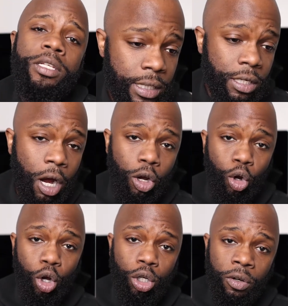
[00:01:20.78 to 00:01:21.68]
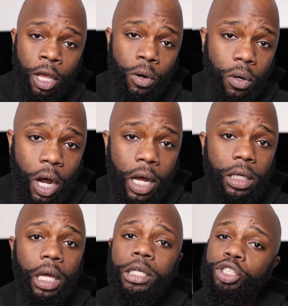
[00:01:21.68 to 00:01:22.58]
Thiago got the yellow
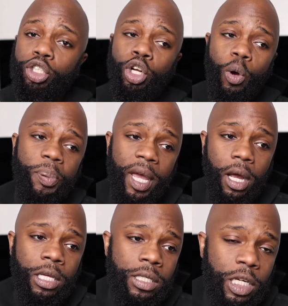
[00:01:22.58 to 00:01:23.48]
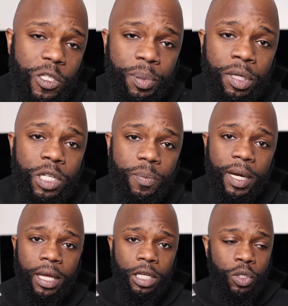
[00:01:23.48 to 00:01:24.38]
card. He should know better. He's an experienced
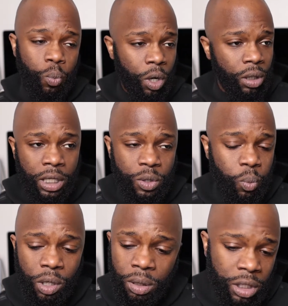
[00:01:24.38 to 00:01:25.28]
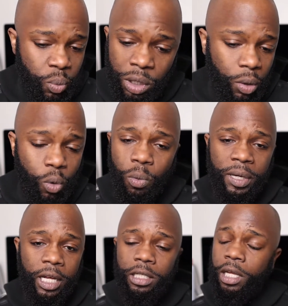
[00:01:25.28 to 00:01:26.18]
player. He's won it all,
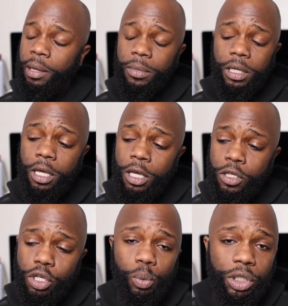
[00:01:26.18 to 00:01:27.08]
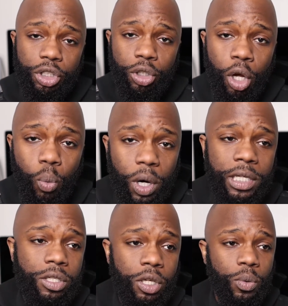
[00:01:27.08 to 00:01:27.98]
blood. You get me? So he should know what
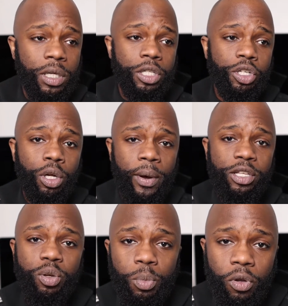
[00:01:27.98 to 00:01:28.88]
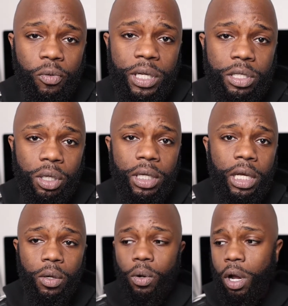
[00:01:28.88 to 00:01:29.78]
he's doing. He should know how to move when he's on a
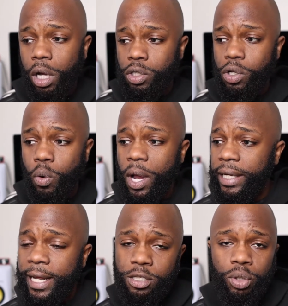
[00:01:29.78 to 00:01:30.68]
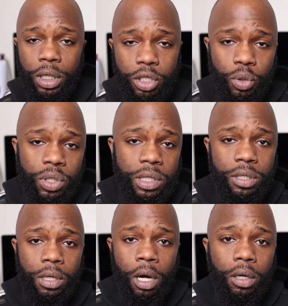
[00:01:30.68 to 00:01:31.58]
yellow card. So that's not excusing
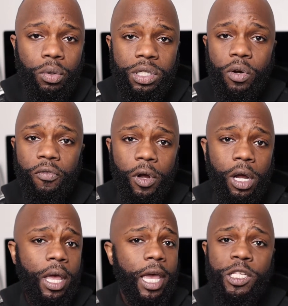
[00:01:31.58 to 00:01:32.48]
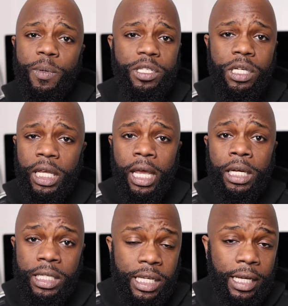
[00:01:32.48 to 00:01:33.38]
Thiago Silva, especially
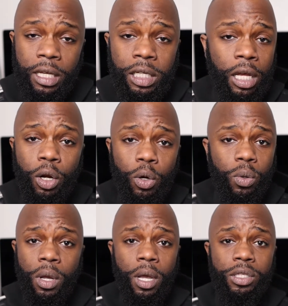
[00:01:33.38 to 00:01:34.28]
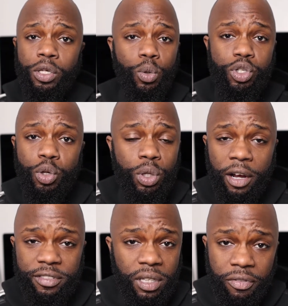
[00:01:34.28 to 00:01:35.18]
getting a second yellow so soon
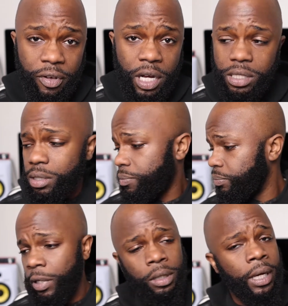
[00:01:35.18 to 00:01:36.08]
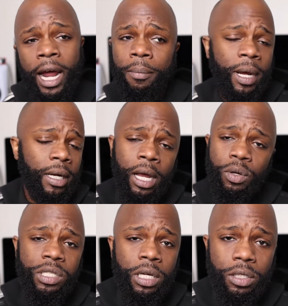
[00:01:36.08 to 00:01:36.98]
after the first. Nah, man, that
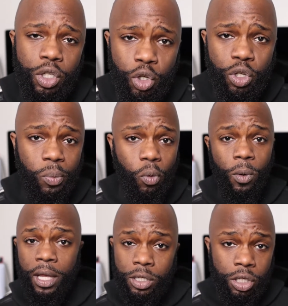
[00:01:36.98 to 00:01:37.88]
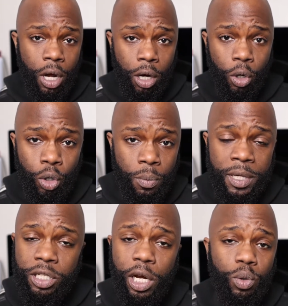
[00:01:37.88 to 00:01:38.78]
was inexcusable. Thiago, you've
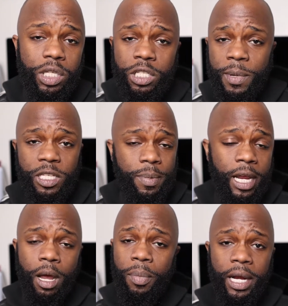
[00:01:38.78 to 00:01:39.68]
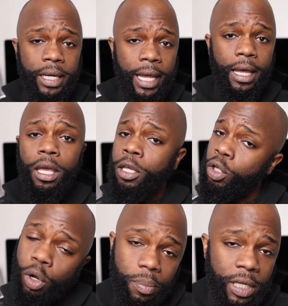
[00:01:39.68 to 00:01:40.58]
been Chelsea's best player, but there
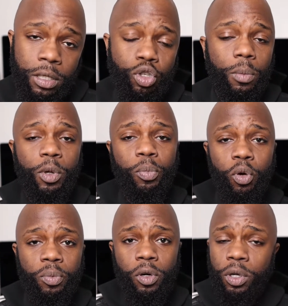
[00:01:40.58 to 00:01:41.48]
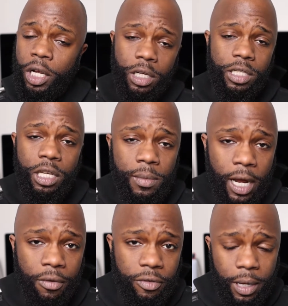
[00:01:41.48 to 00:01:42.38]
you completely dropped the ball, bro. You let the team
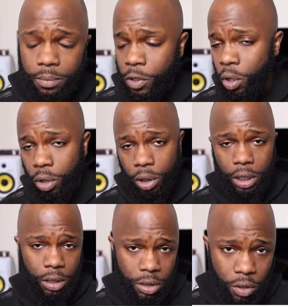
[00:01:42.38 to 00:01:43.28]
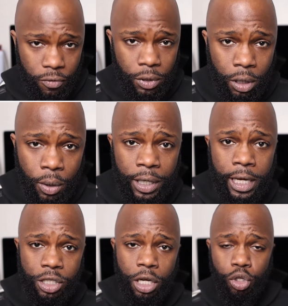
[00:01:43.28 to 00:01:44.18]
down, fam. Got to look at yourself when you go in
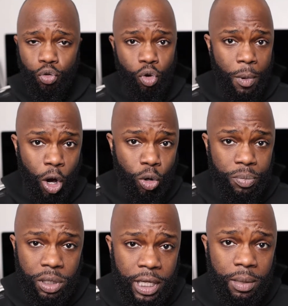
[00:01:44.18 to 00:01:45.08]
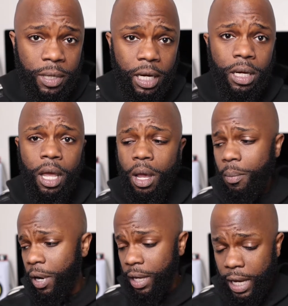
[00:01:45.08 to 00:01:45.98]
that changing room. I hope you did, blood.
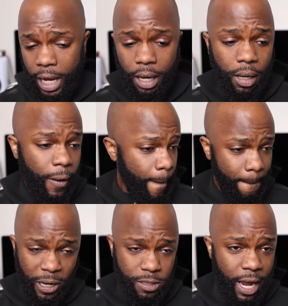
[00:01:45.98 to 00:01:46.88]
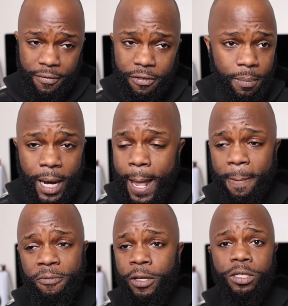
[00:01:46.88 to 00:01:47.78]
But yeah, aside from that,
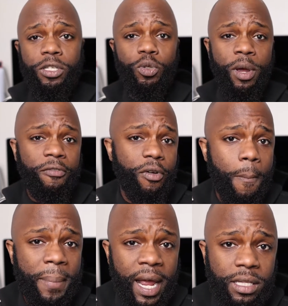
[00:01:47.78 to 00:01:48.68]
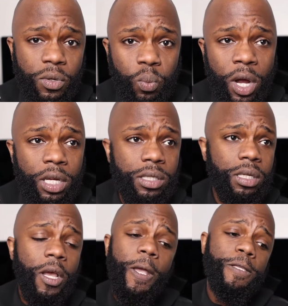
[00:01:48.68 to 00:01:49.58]
things just went from bad to
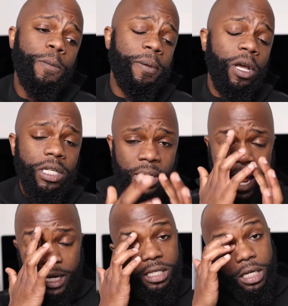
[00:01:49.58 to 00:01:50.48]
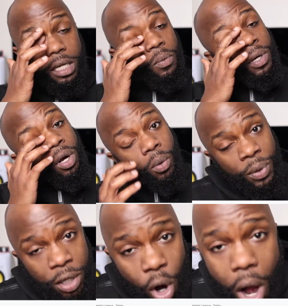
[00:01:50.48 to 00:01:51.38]
worse. To be honest, now actually we got
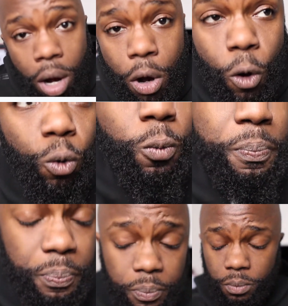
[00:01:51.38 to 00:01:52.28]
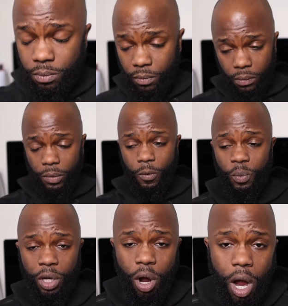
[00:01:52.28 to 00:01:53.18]
our goal.
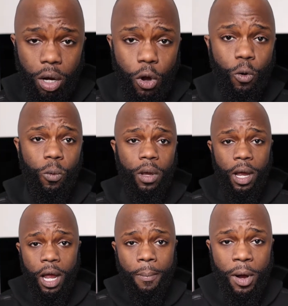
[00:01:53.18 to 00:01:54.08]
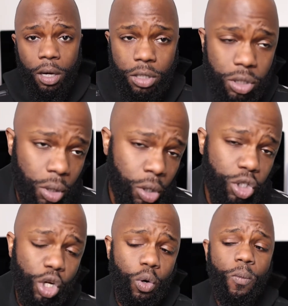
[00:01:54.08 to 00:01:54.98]
We got our goal. Marcus
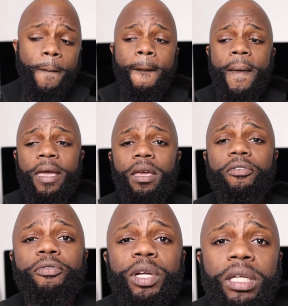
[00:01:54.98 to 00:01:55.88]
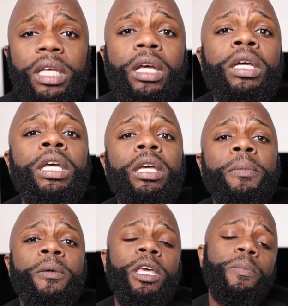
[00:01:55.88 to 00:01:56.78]
Alonso hit a free kick.
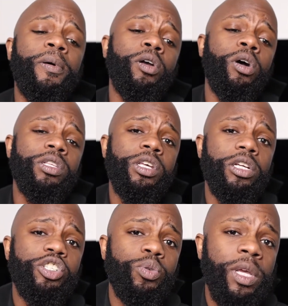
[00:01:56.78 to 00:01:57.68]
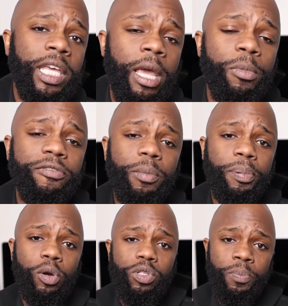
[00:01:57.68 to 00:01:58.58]
Keeper got a touch to it. Came off the
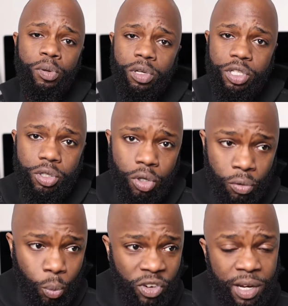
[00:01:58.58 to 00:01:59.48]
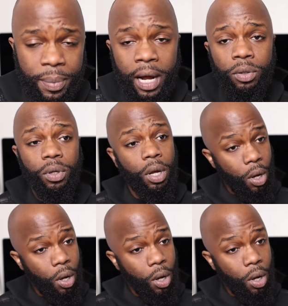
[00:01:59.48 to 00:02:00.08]
post. Pulisic on the rebound.